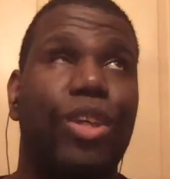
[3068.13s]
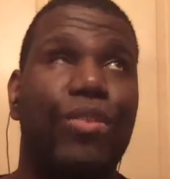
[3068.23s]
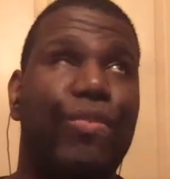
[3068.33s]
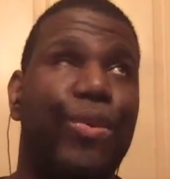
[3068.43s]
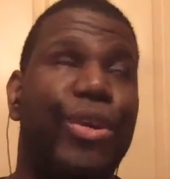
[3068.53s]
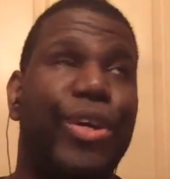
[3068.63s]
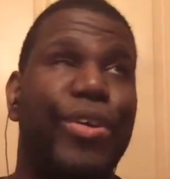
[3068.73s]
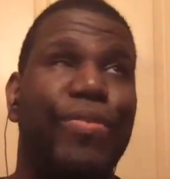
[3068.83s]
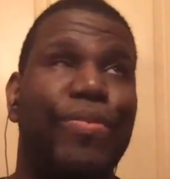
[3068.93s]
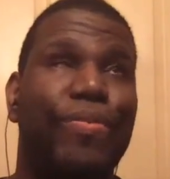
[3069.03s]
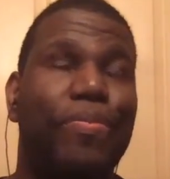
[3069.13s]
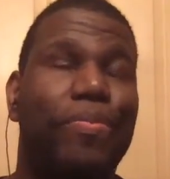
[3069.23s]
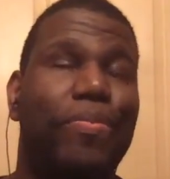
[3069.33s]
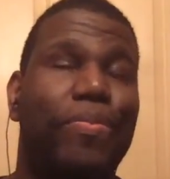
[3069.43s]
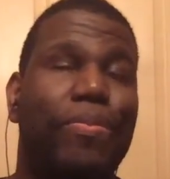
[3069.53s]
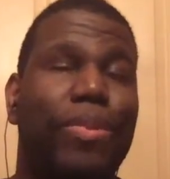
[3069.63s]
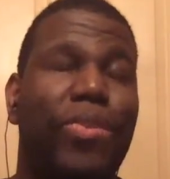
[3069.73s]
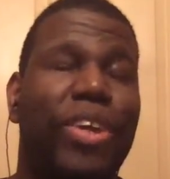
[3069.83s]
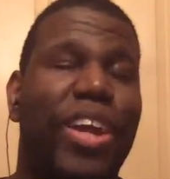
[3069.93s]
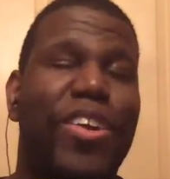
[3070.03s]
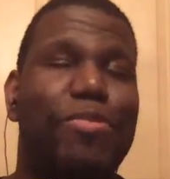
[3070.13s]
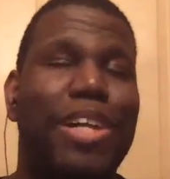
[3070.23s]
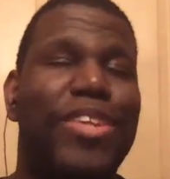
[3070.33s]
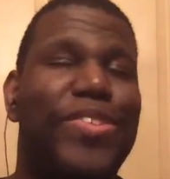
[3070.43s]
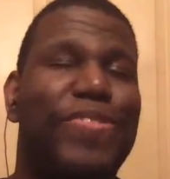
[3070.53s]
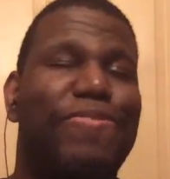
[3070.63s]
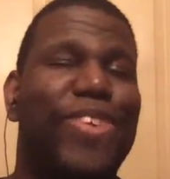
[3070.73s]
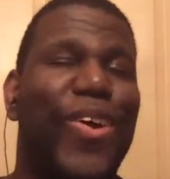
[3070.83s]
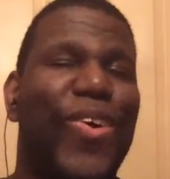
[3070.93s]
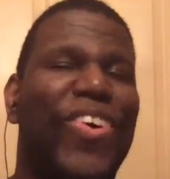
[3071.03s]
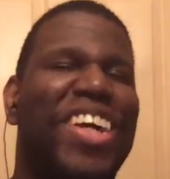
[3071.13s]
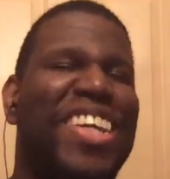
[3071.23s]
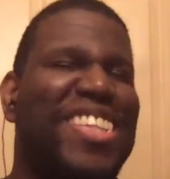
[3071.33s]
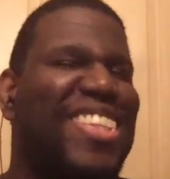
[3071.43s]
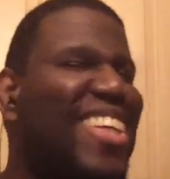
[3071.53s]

Fuka, don't care. It's my list. So, and,